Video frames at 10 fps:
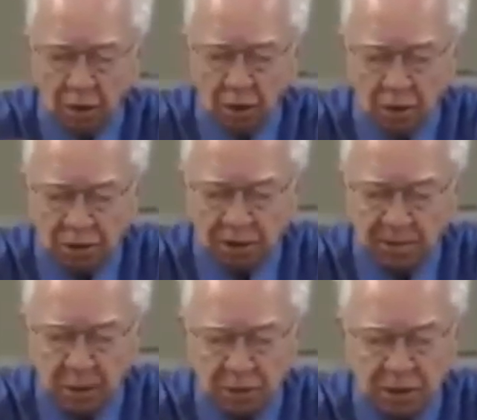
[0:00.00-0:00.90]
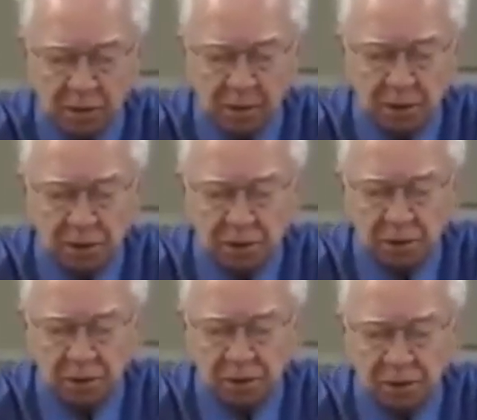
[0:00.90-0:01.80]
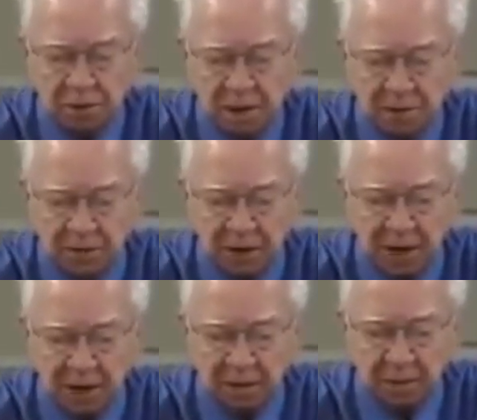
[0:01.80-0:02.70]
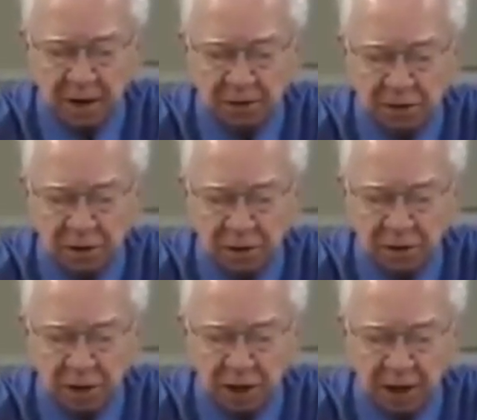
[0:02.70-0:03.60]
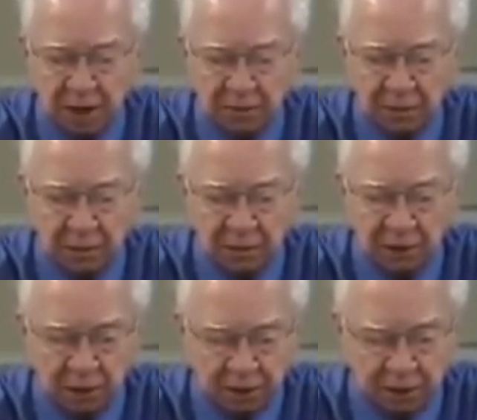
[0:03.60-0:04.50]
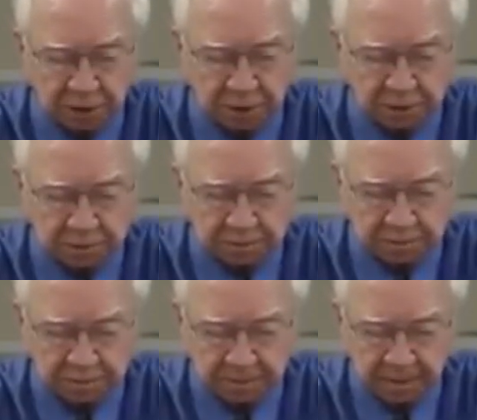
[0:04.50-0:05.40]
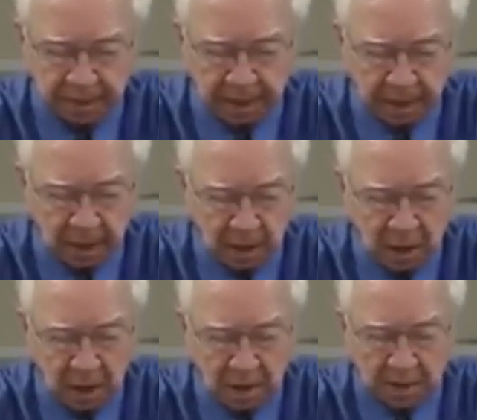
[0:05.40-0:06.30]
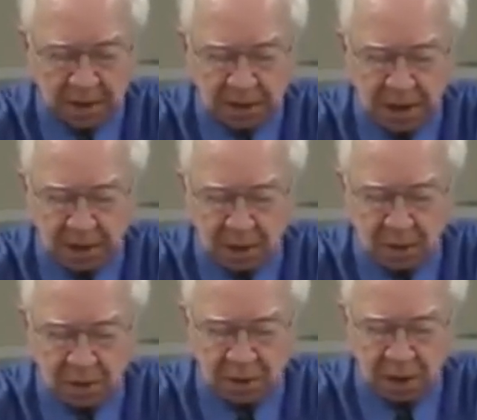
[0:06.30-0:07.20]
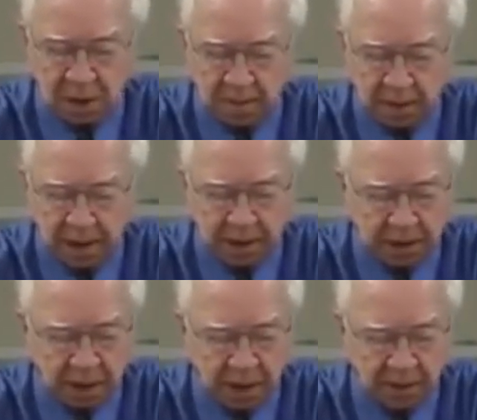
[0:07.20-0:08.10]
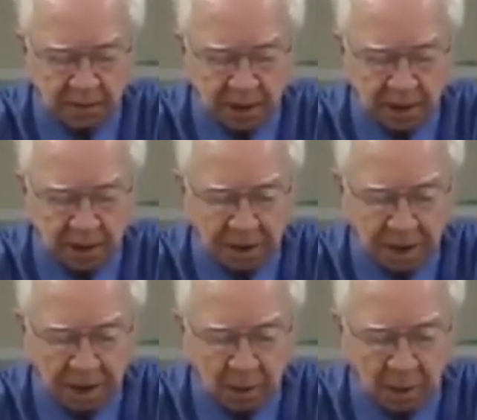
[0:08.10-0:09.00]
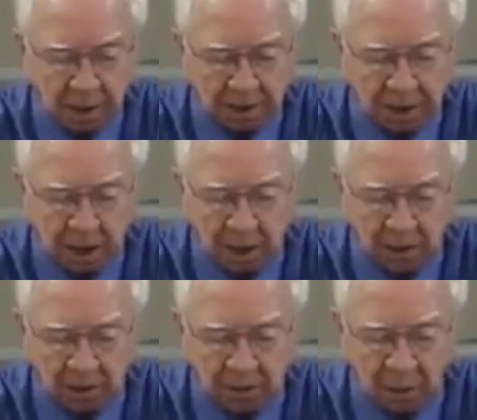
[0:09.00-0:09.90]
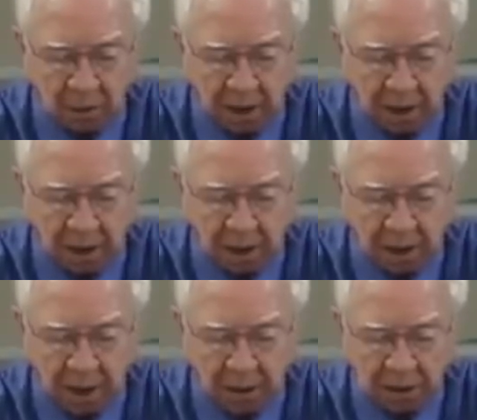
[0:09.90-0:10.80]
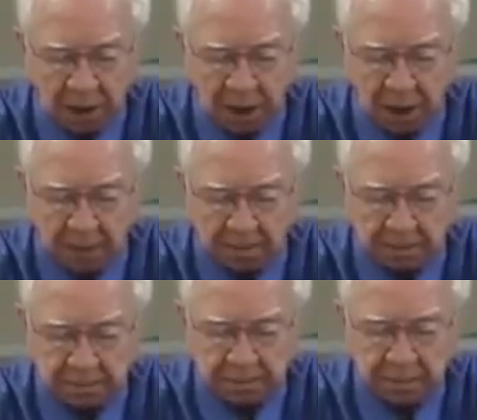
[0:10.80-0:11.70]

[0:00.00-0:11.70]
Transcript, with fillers: Notice of motion and motion to dismiss for lack of prosecution, lack of due diligence. Please take notice that on blank day of 1991 at the hours of 0900 hours a.m.